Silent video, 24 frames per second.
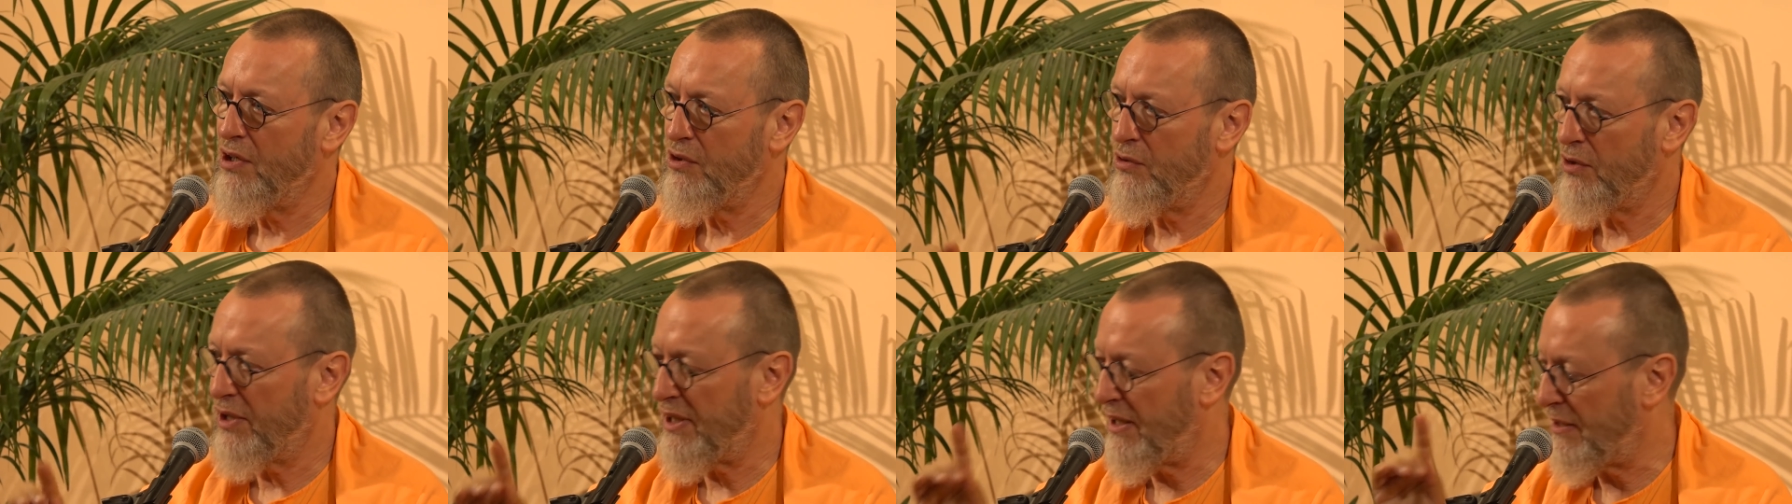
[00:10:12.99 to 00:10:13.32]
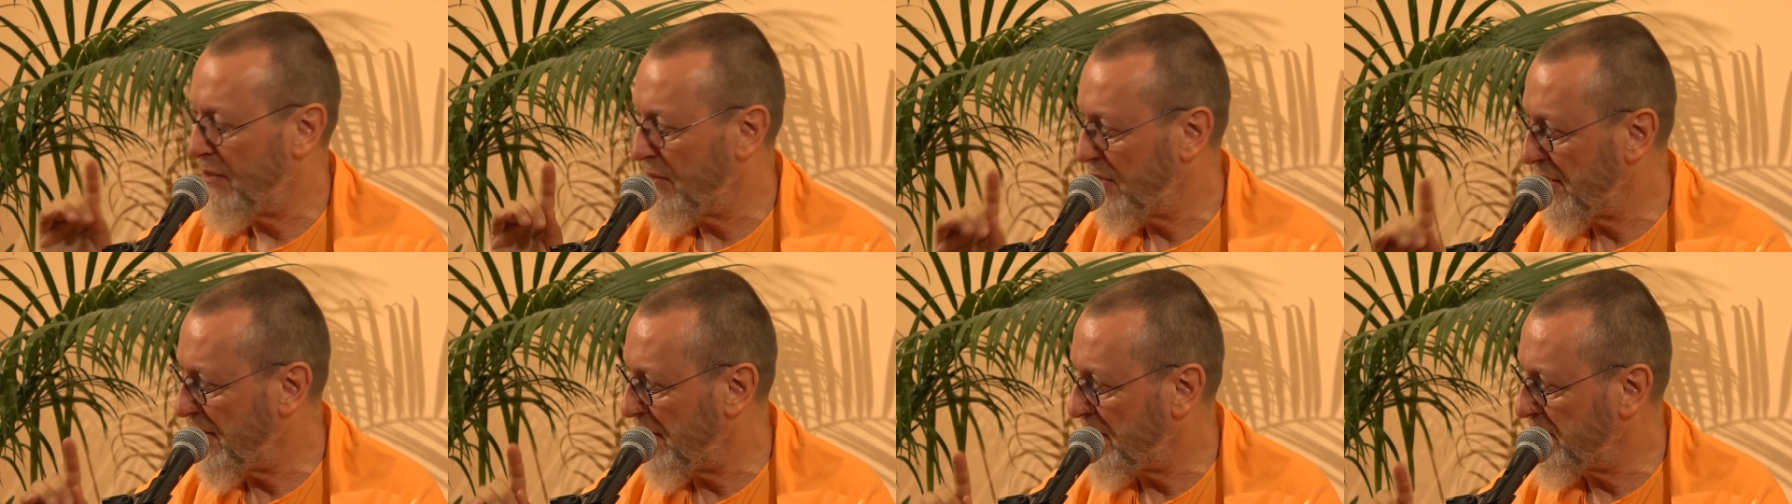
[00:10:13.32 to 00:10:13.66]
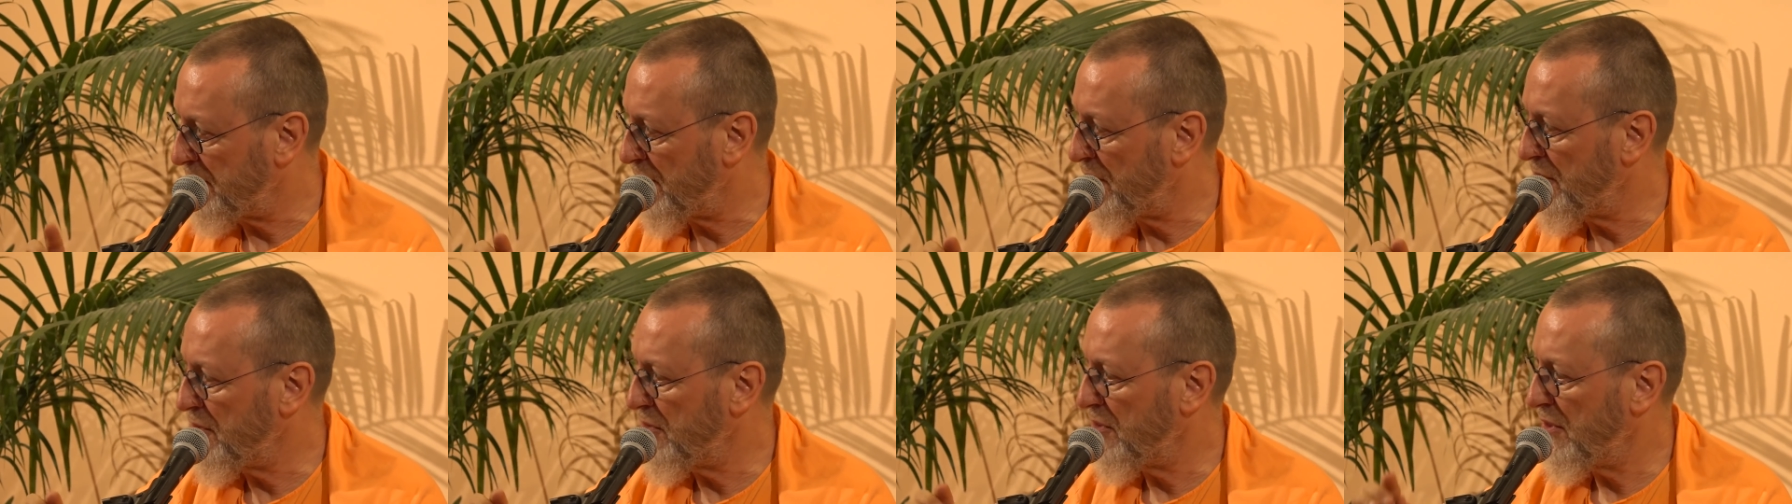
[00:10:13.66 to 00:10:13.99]
You cannot
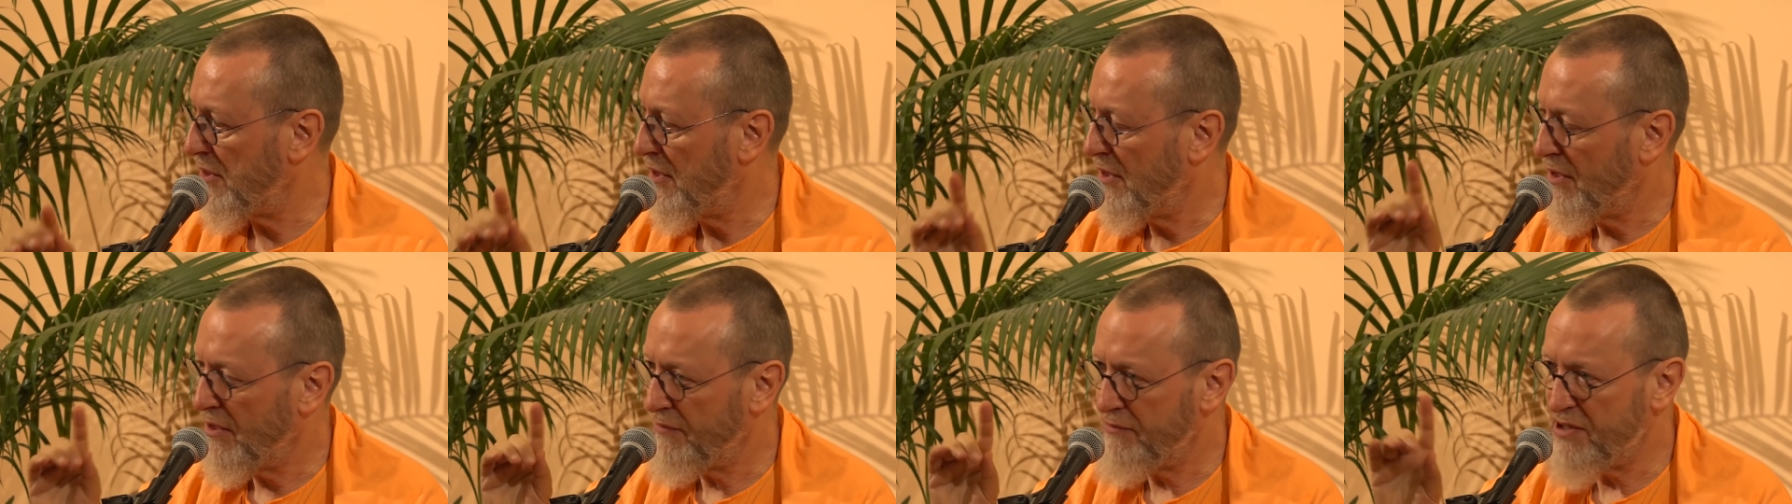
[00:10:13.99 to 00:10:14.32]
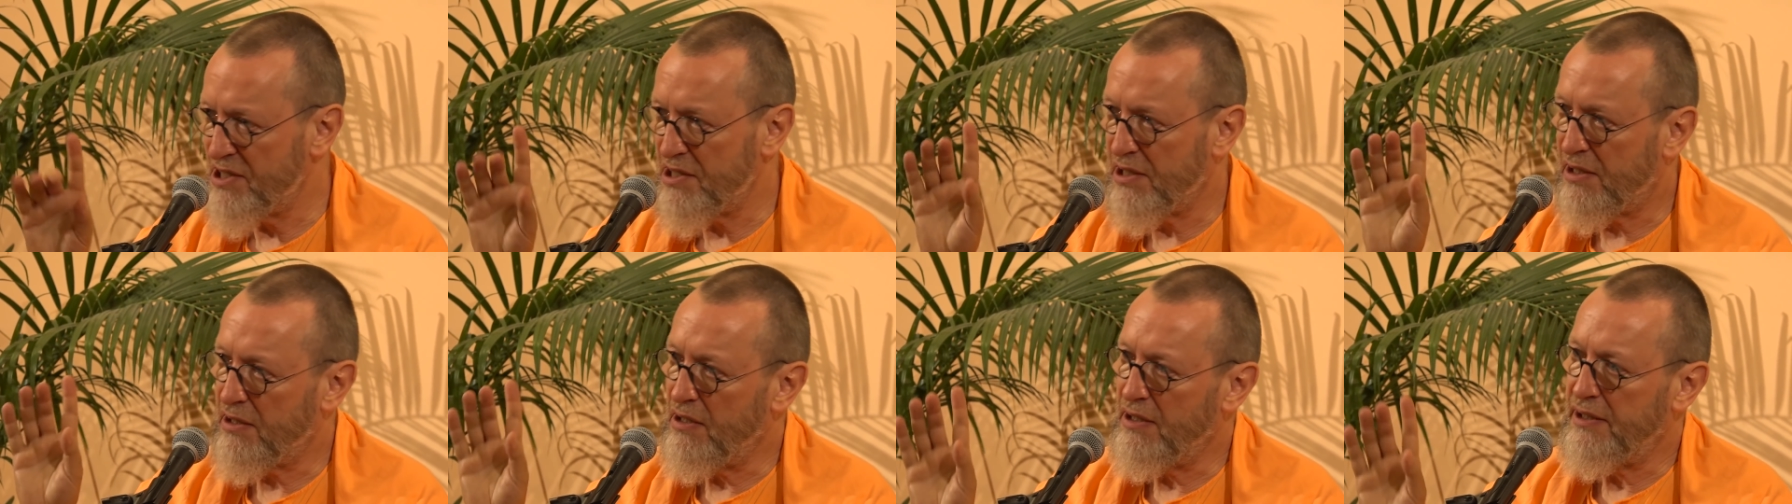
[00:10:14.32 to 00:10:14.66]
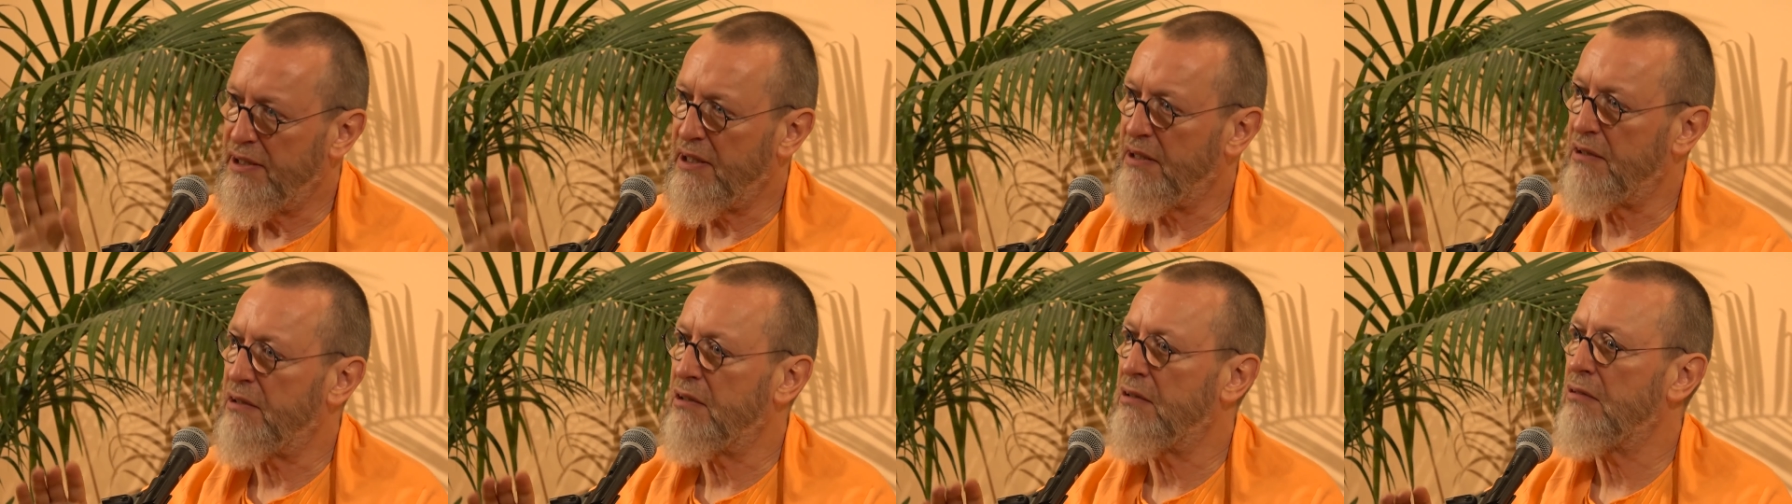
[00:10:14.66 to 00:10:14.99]
avoid physical
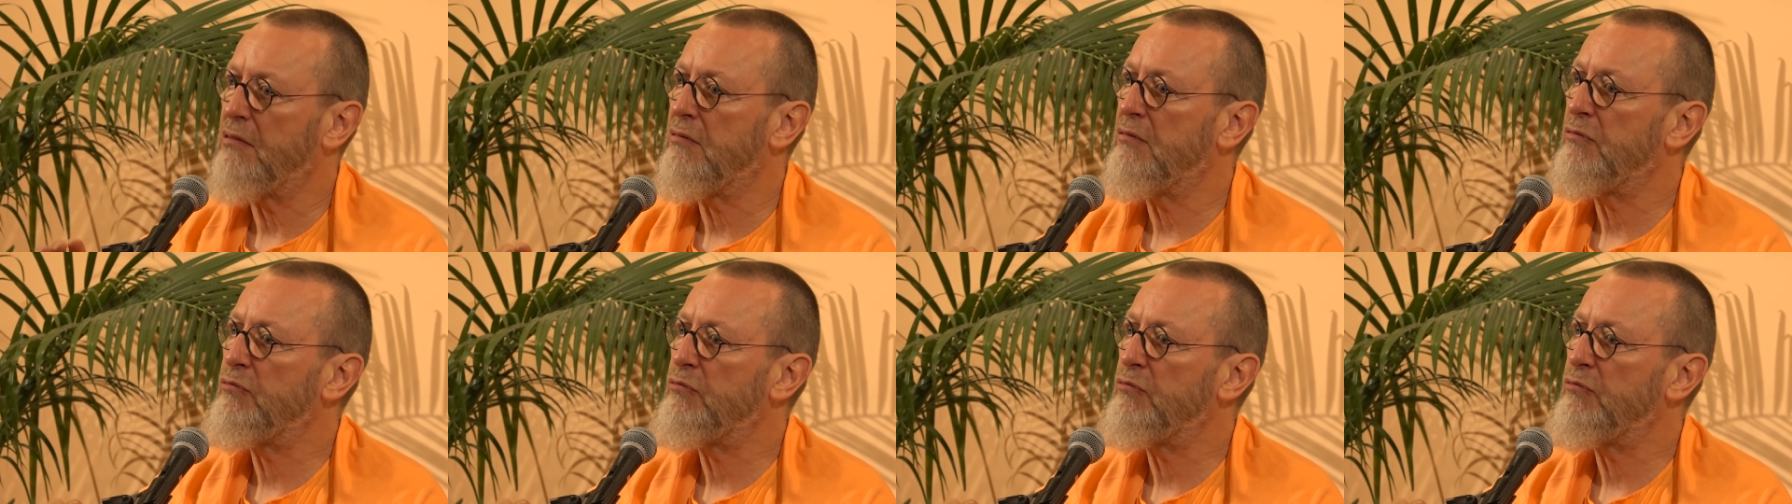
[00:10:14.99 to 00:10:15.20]
death.